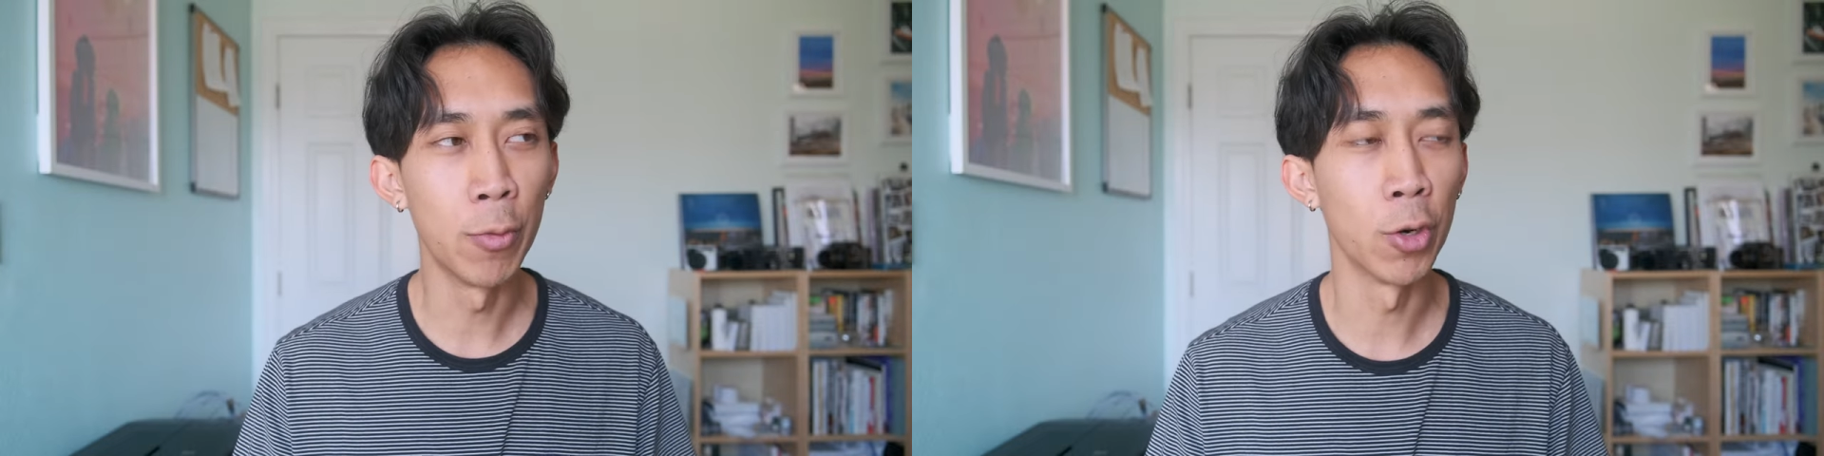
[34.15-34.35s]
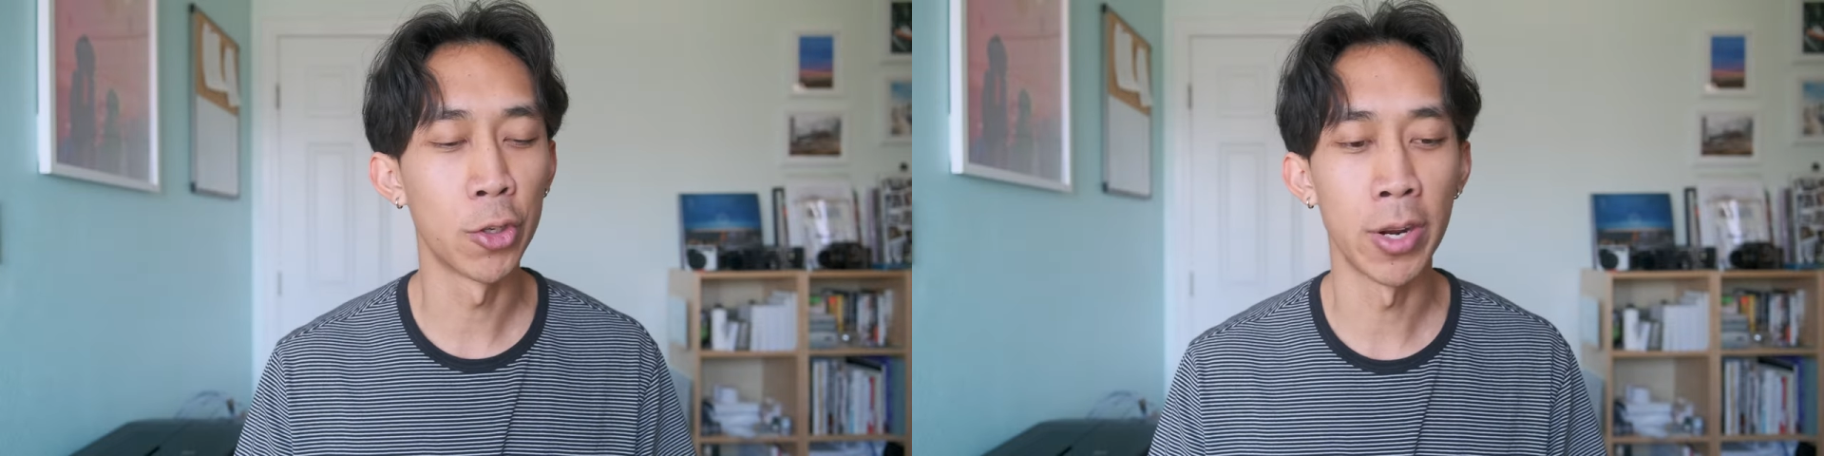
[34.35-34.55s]

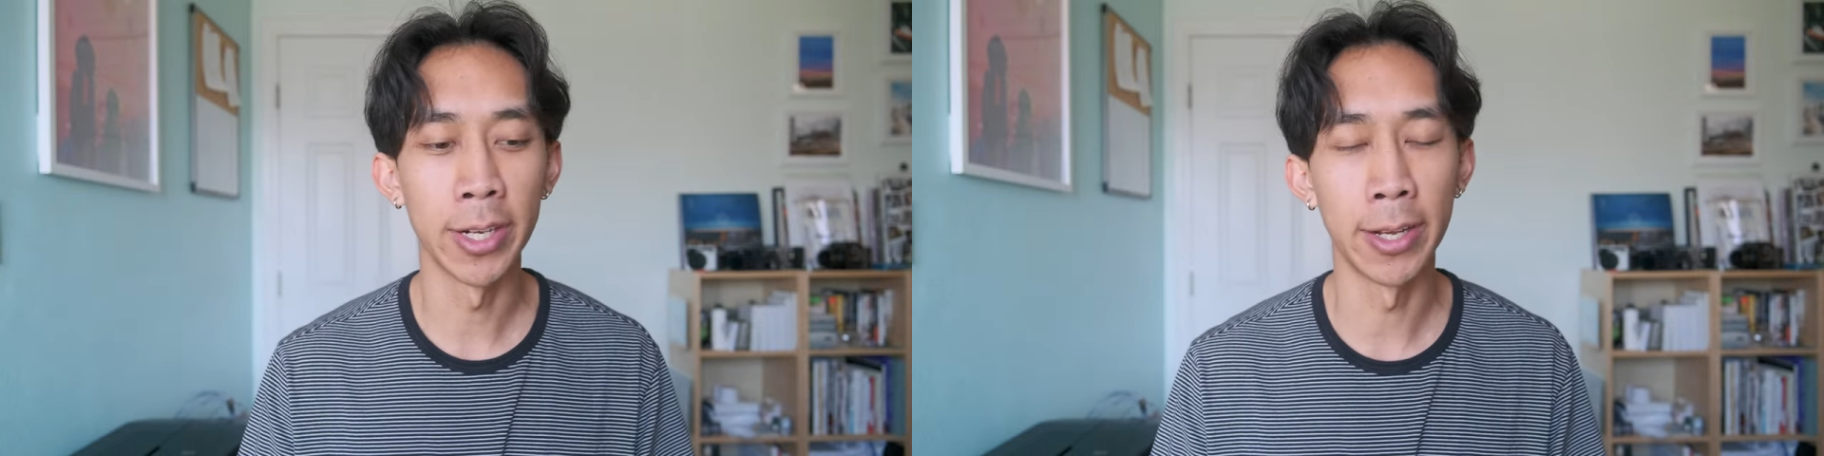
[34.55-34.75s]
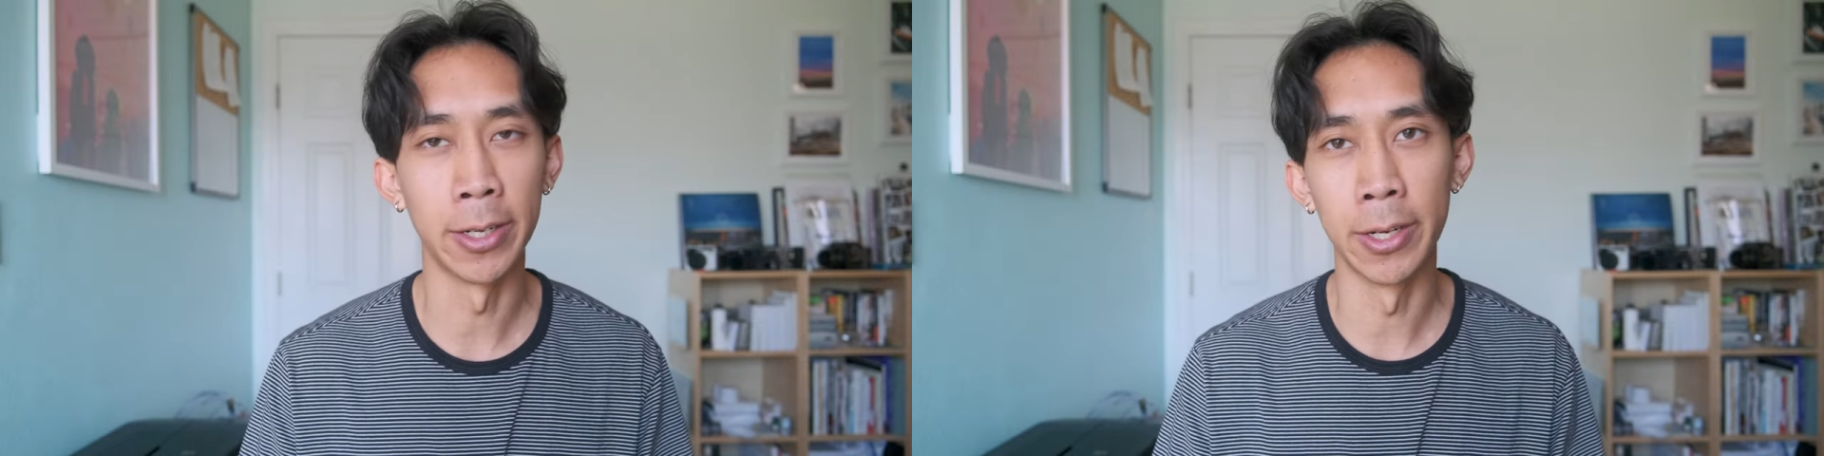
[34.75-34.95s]
we're trying to
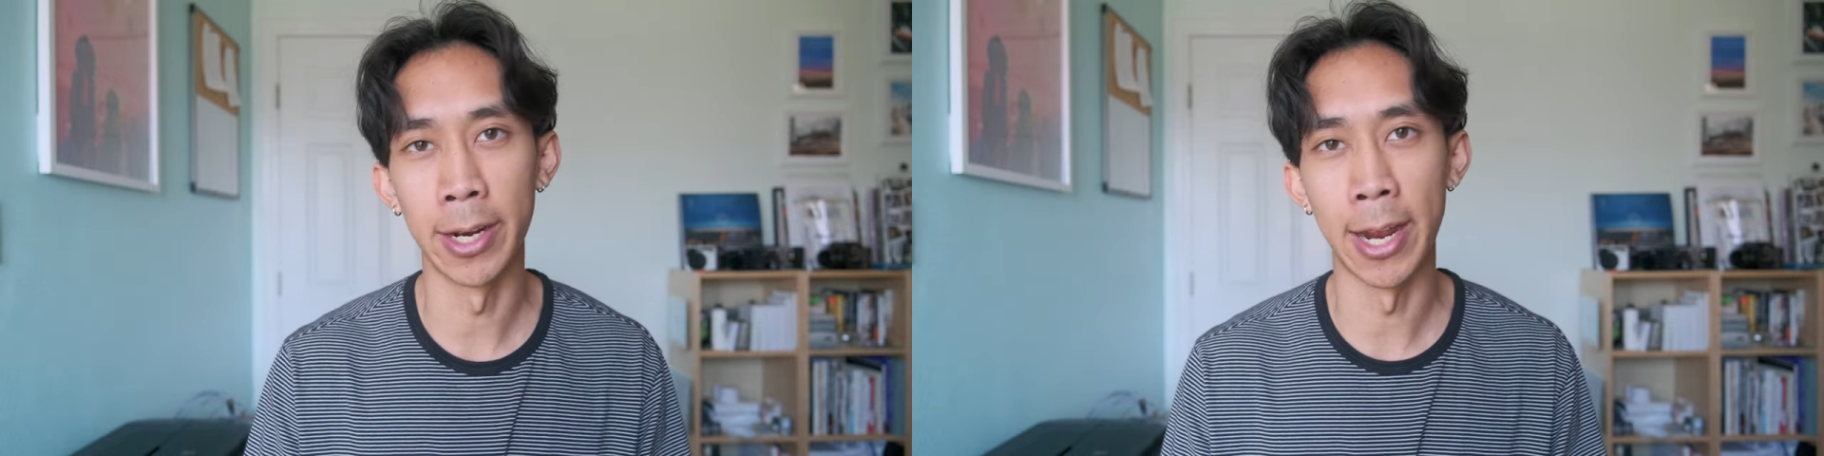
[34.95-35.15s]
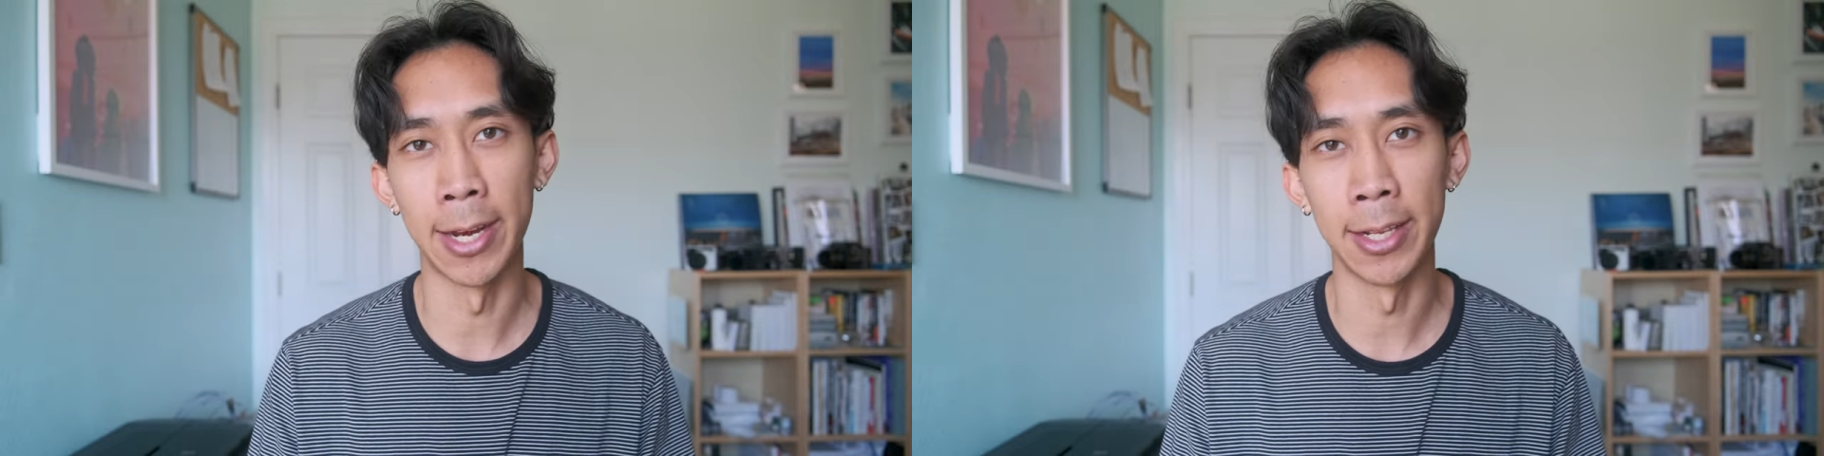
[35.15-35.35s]
get good
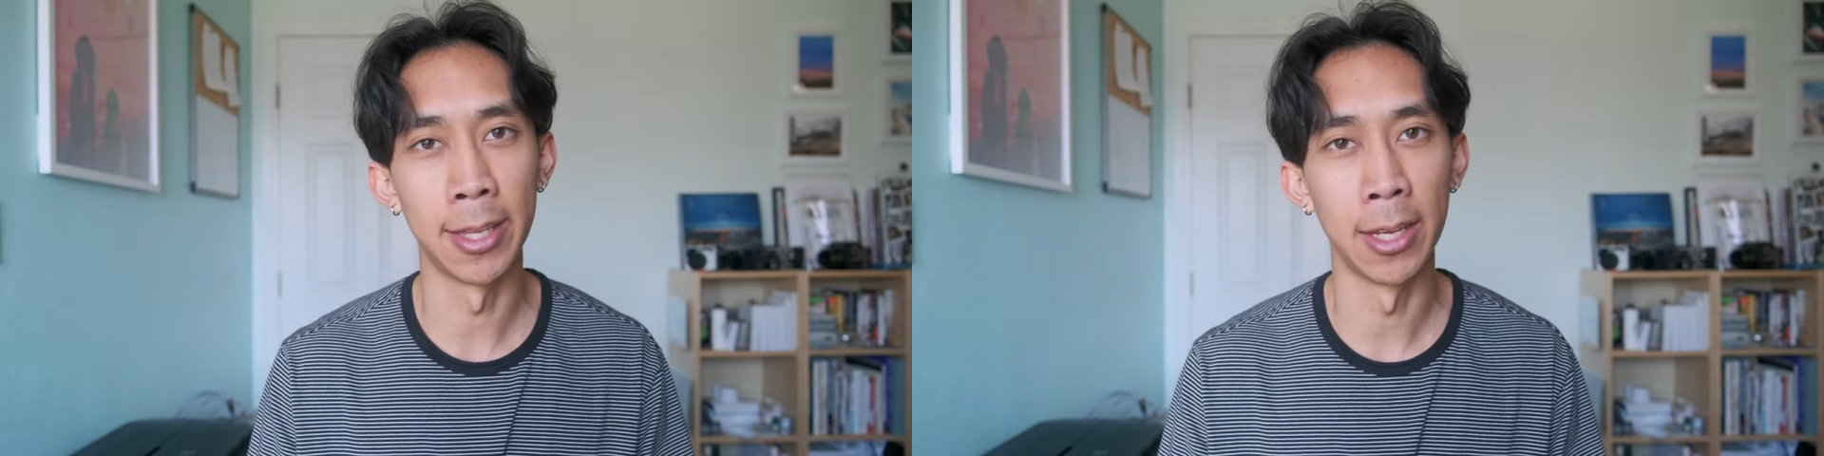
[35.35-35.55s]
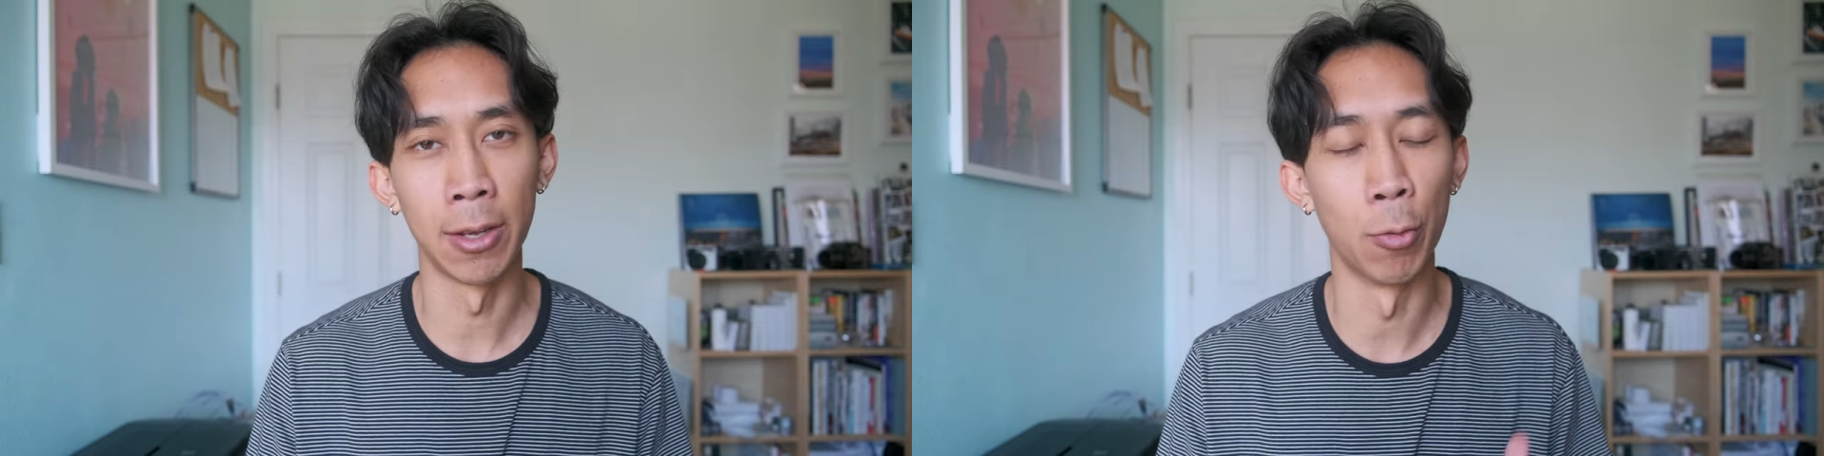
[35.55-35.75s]
at anything,